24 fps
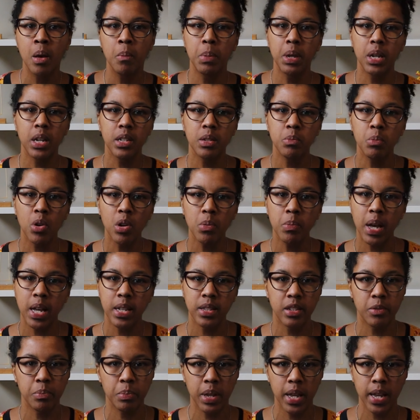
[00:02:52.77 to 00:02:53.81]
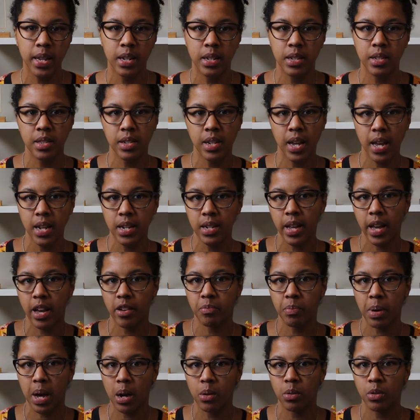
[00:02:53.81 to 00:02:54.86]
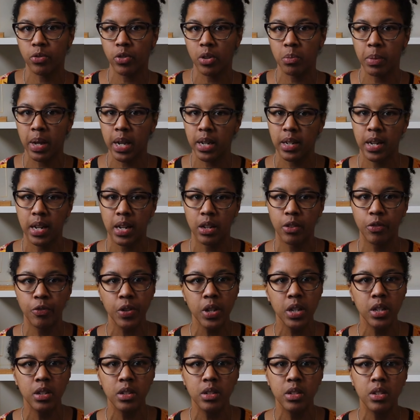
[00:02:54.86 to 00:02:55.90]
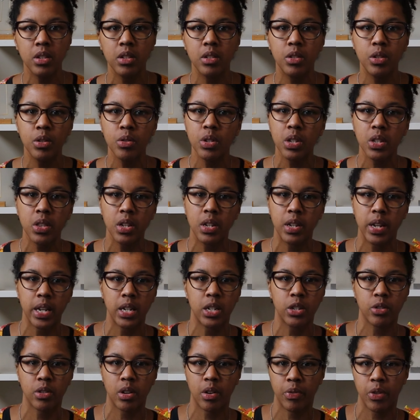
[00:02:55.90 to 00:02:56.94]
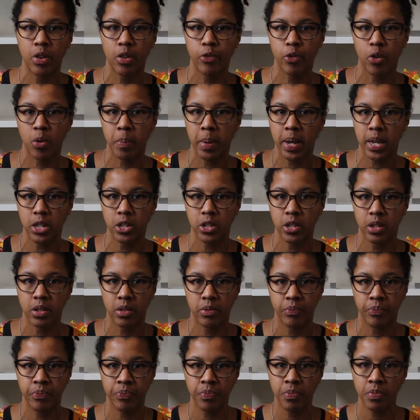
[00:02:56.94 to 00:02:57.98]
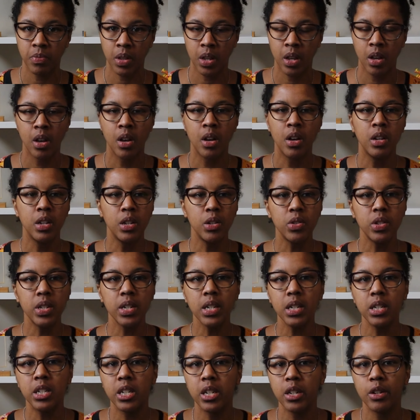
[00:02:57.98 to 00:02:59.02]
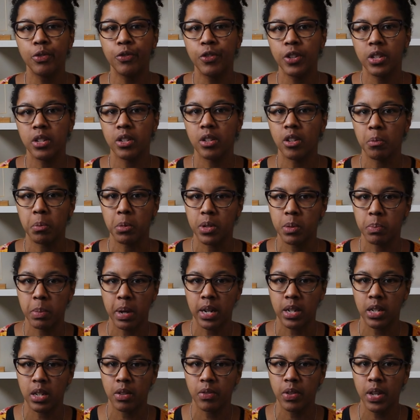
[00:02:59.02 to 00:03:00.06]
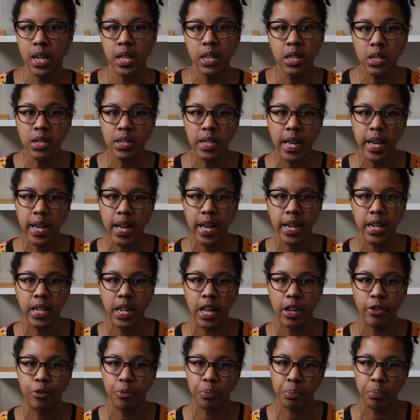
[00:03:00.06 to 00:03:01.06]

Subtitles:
because more massive planets tend to have powerful magnetic fields due to the nature of their formation. Using a geophysical perspective, it looks like I can have